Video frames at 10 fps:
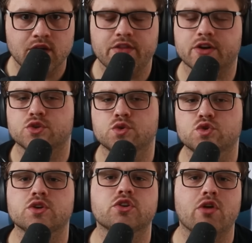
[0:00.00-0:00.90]
They're too short
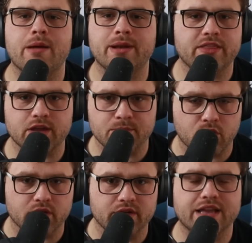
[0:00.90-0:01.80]
to grab anything
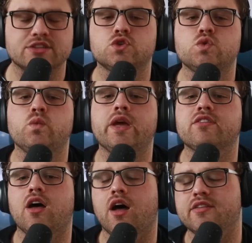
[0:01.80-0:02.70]
important and too weak to
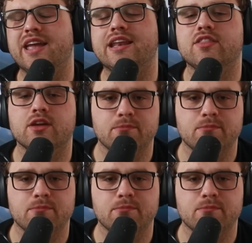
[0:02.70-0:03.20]
hunt anything